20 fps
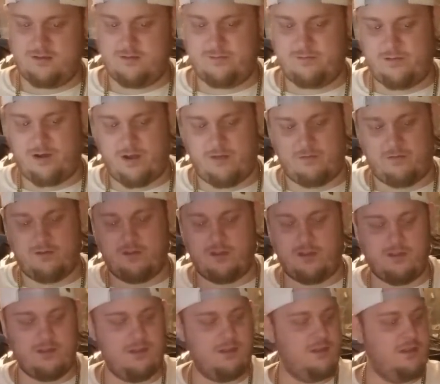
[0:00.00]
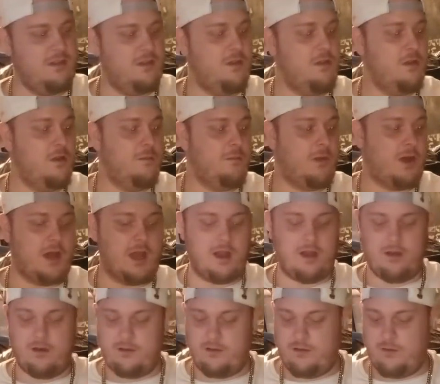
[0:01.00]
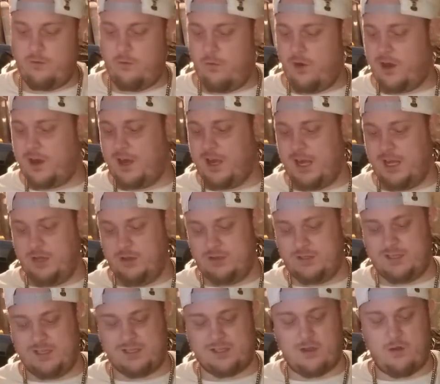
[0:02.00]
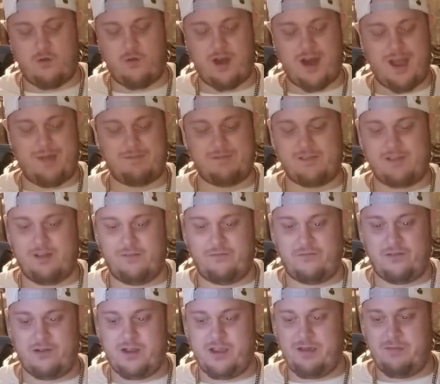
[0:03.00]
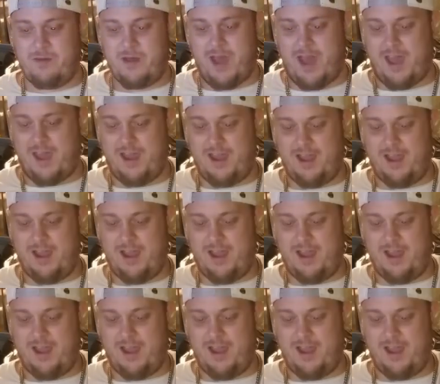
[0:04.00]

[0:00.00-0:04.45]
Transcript: Probably. But we're gonna use this to wrap stuff for eBay,